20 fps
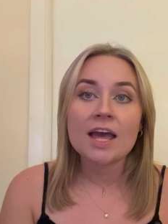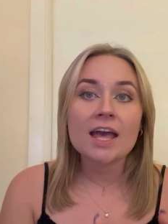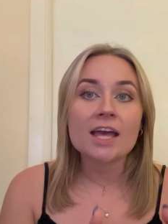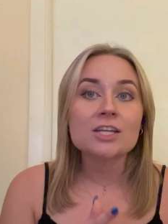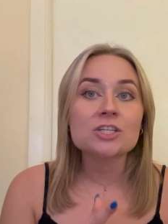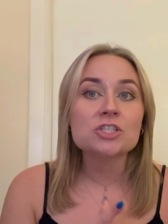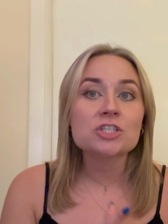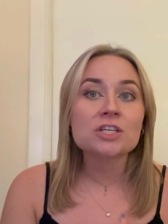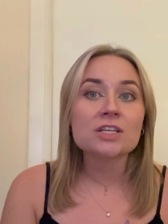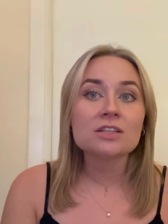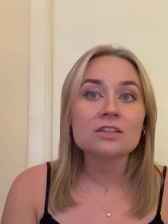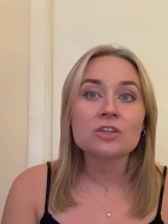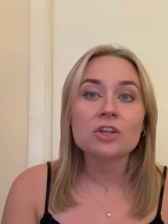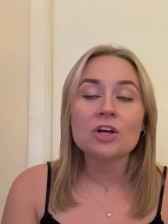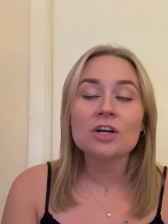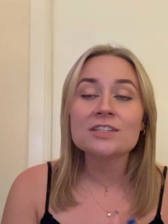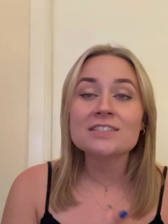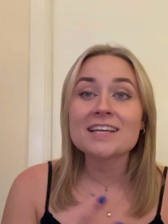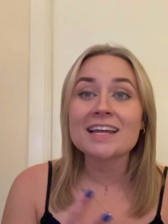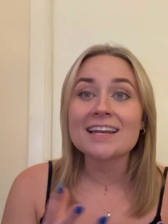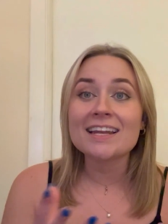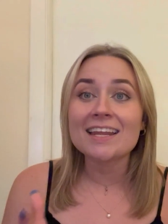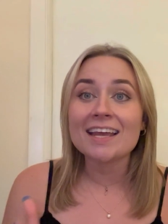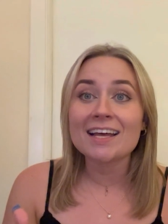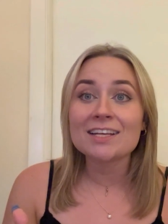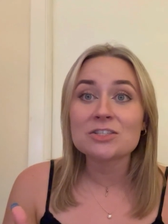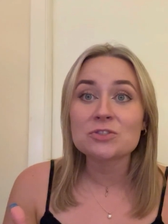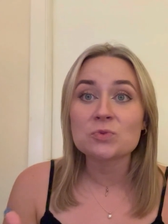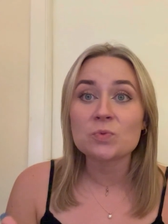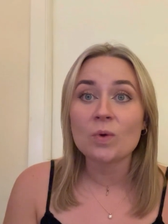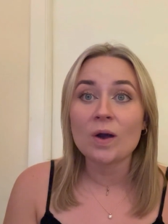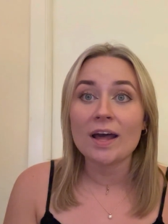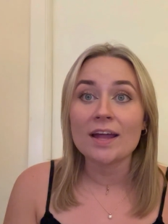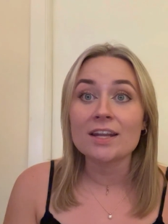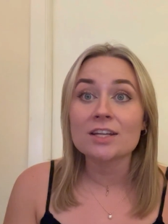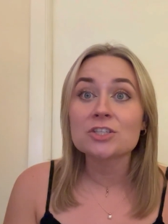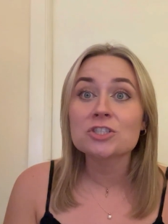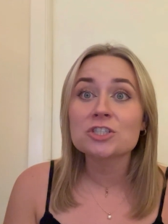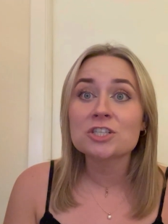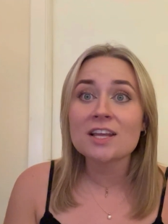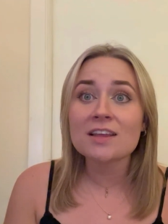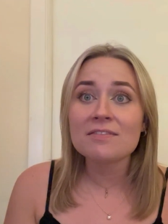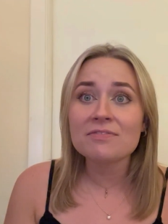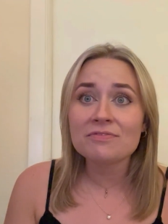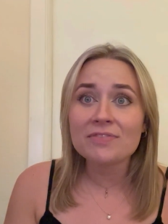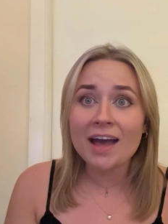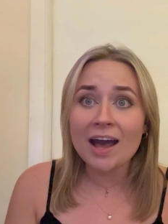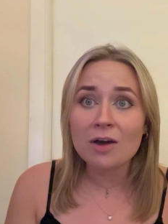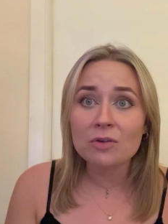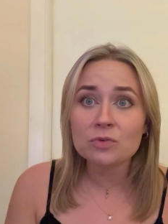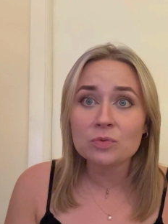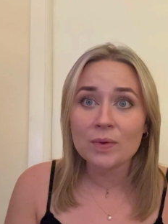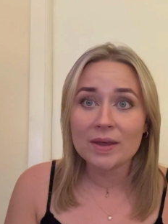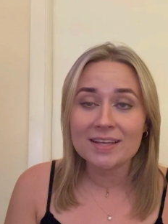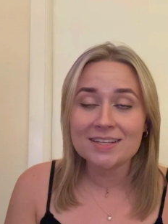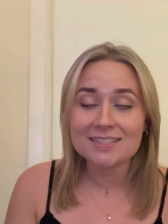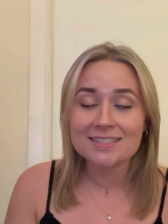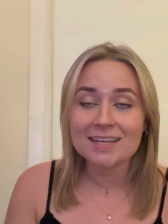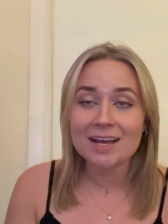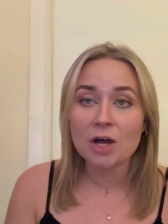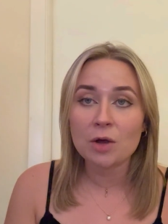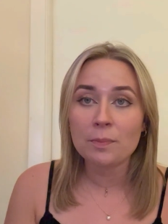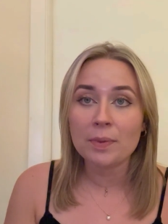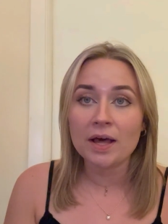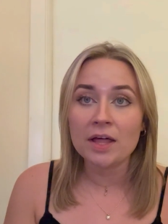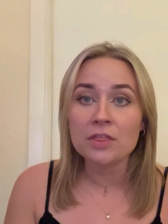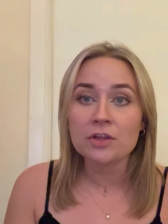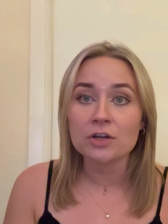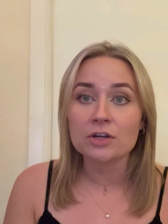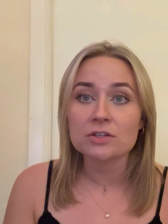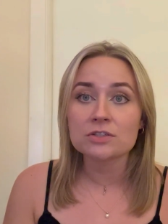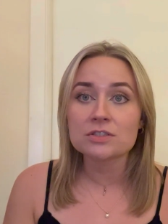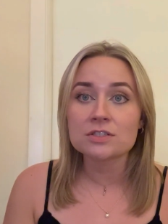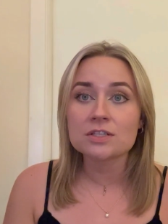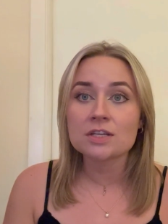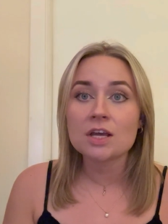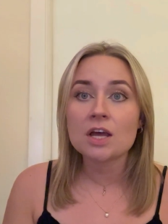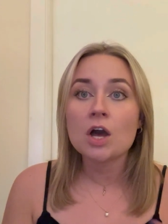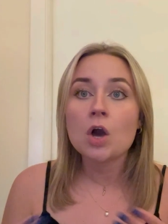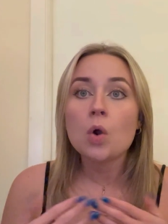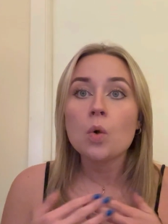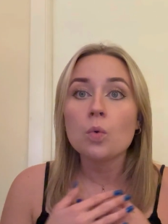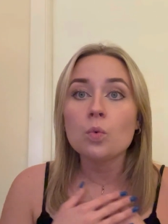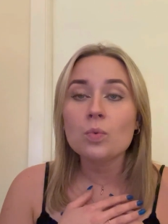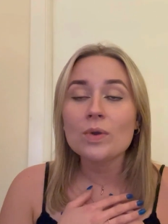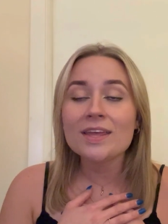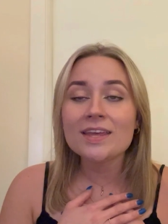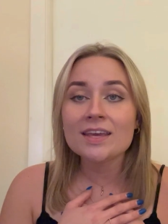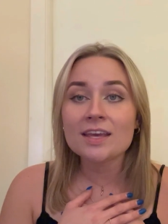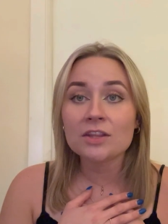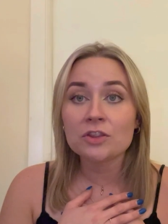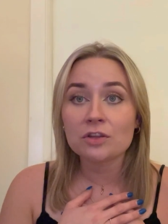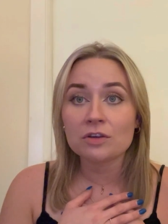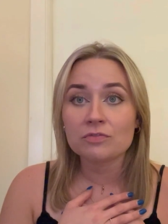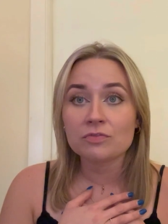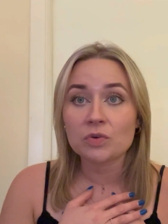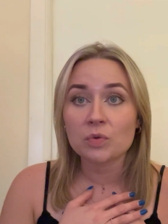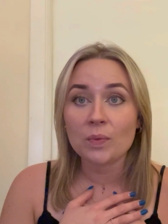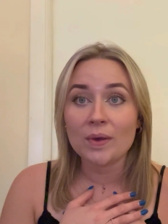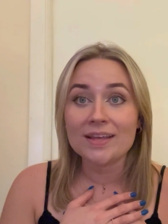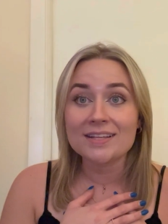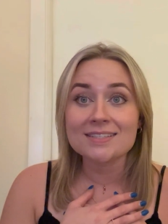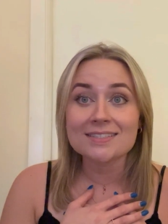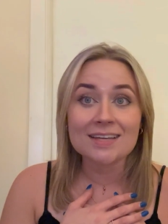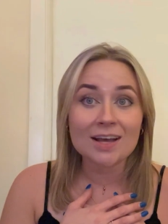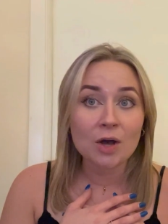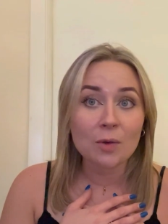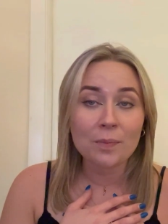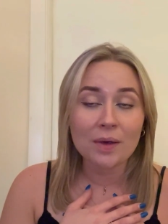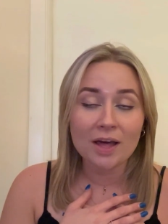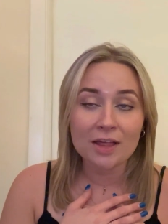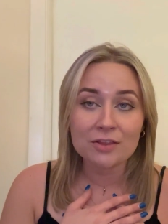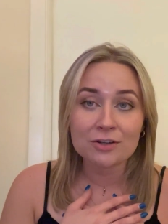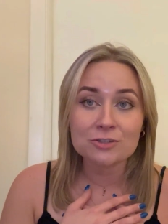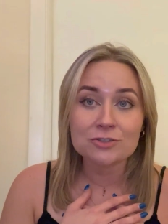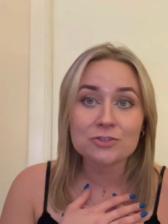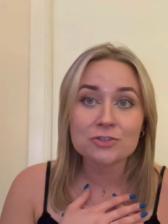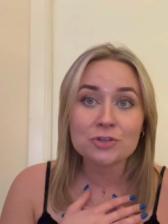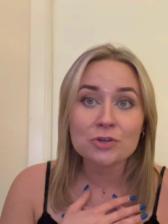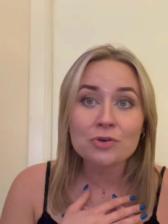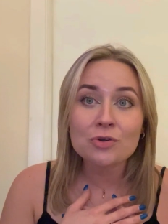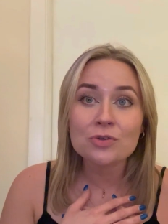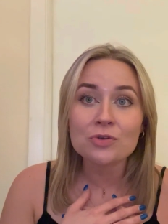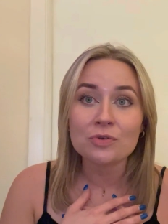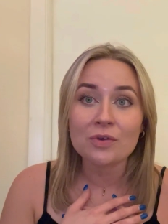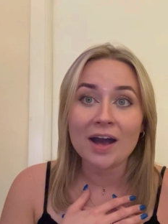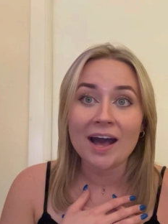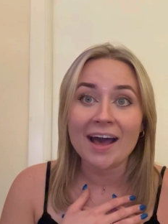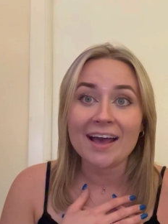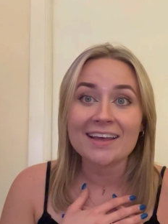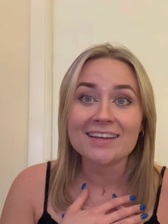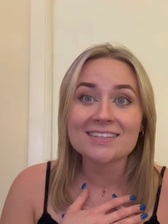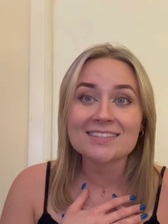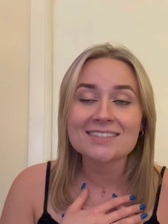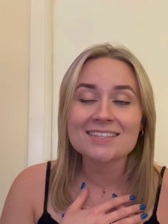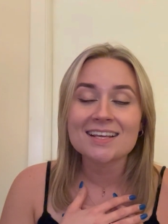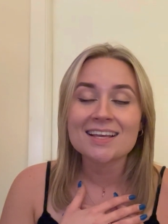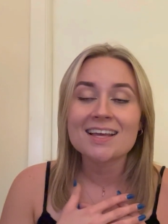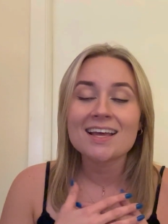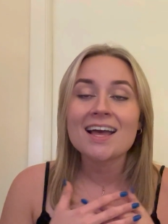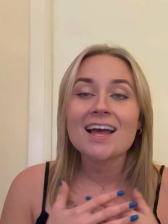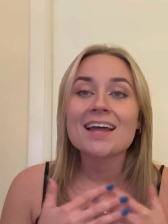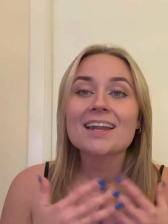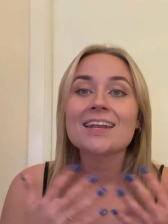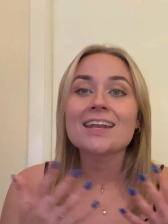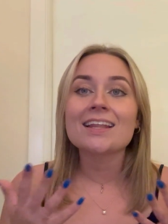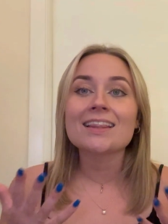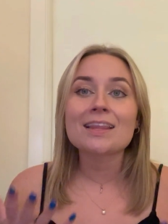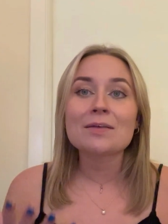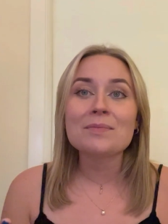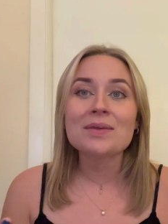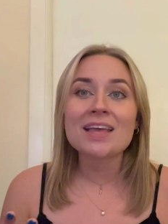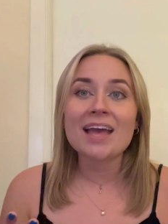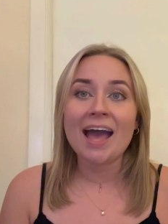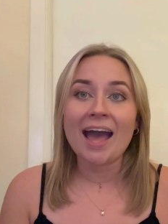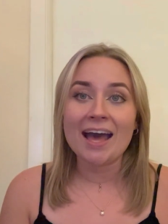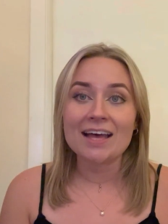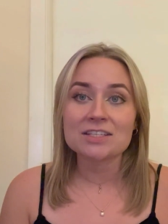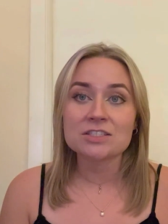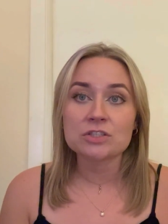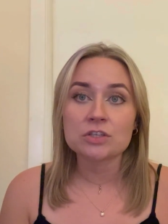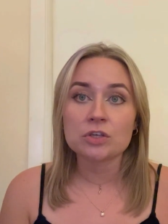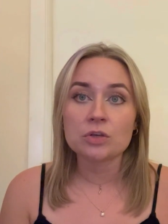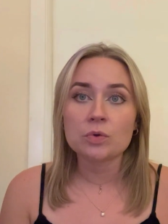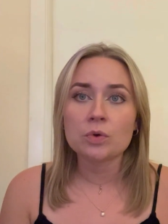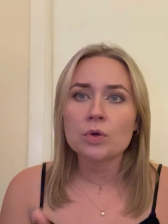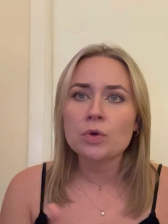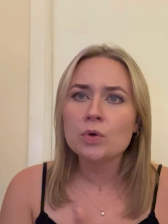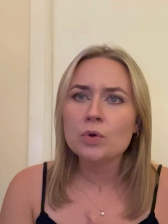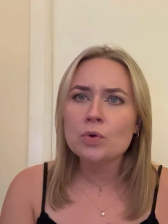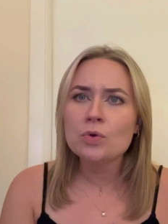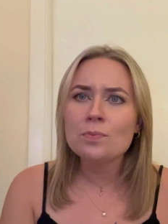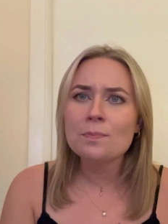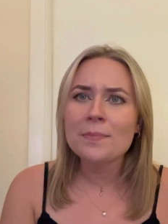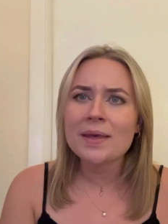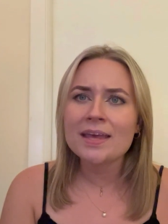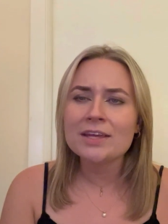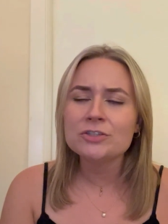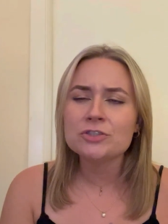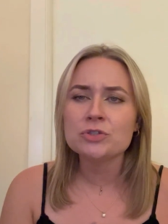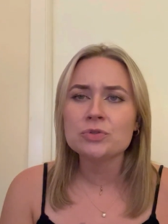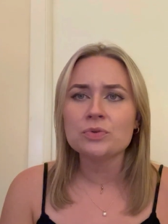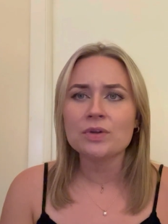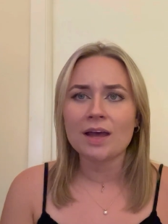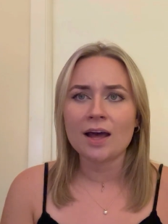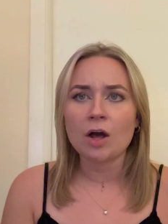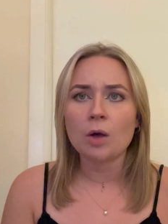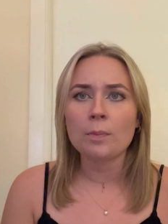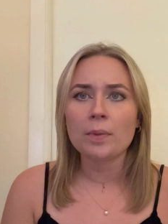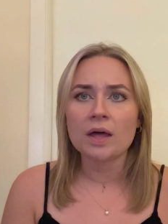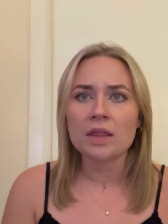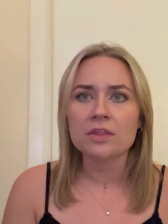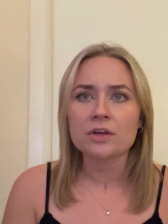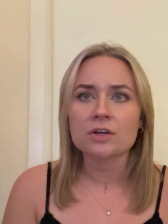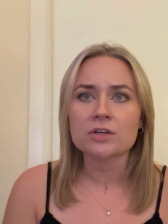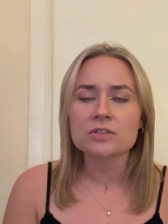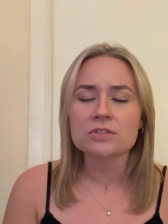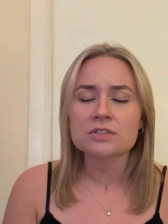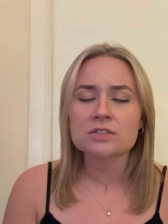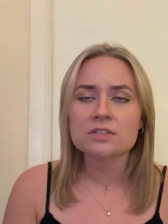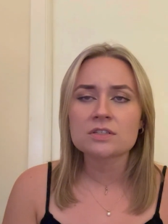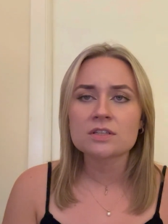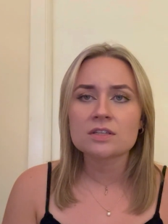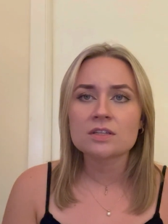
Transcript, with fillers: And she looked and guess what? She found ways to help others. We can look for ways to help others too, you guys. Now let me ask you, who made you to help others?